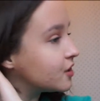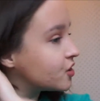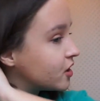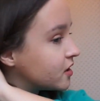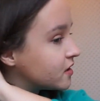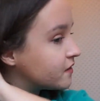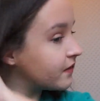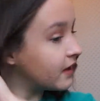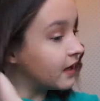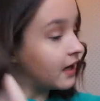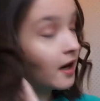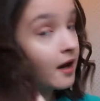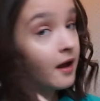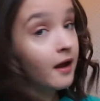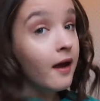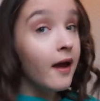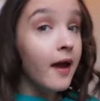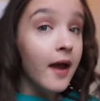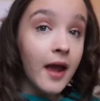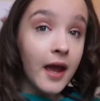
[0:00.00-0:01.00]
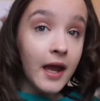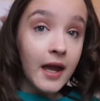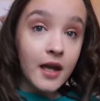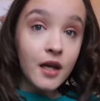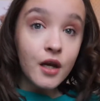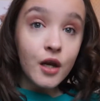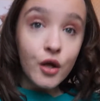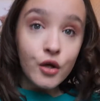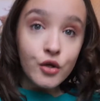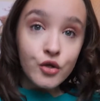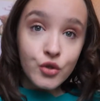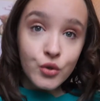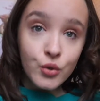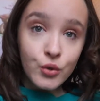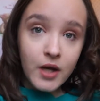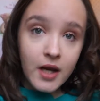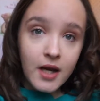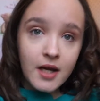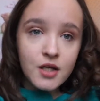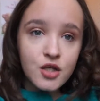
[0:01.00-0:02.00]
Josephine in
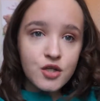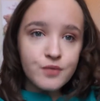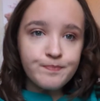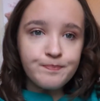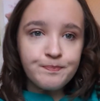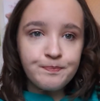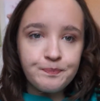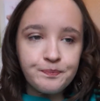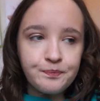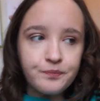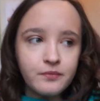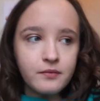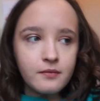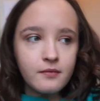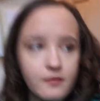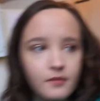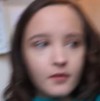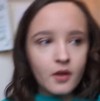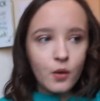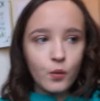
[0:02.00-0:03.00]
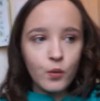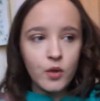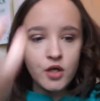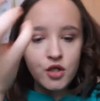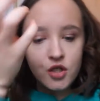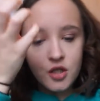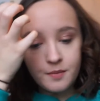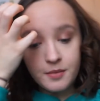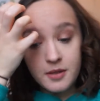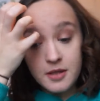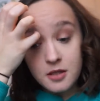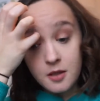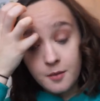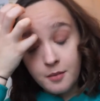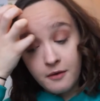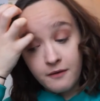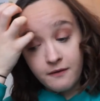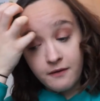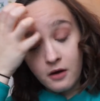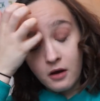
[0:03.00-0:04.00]
Shoreditch, which should be
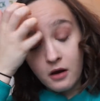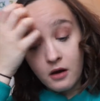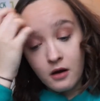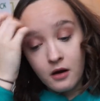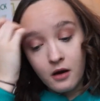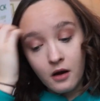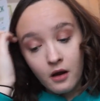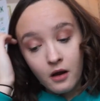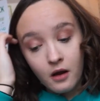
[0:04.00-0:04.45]
super fun.